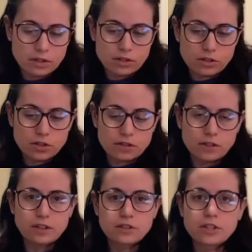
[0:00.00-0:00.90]
just like
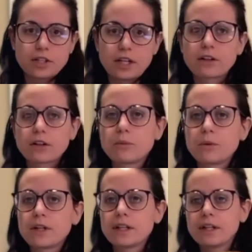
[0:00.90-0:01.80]
a generic
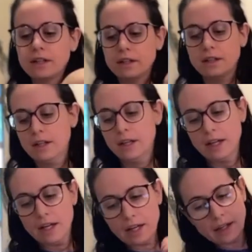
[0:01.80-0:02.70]
one,
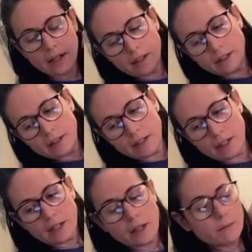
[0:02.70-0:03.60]
and
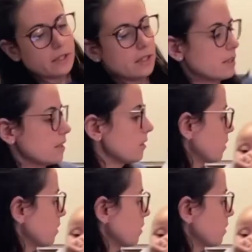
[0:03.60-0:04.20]
it comes in this little